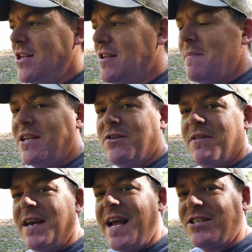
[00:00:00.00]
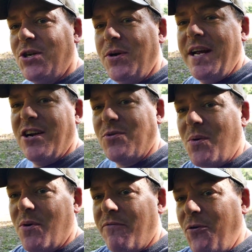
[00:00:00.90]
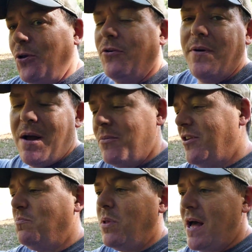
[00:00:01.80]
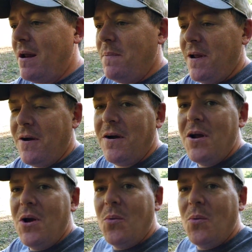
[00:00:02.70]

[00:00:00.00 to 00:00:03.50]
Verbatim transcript: So that means over the next two years, while we're fooling around with this plot up here,